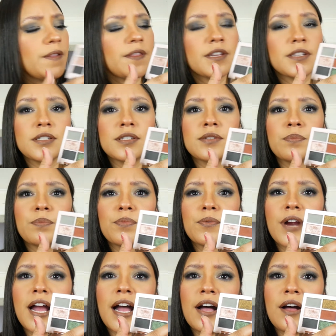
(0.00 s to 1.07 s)
this
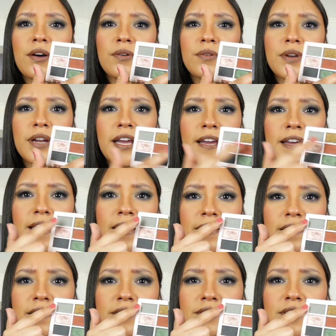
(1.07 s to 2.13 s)
brown
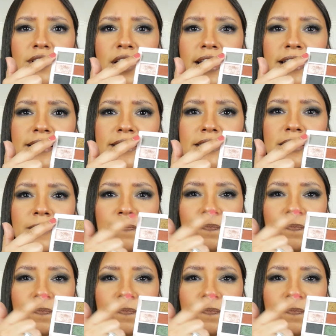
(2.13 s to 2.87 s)
and this light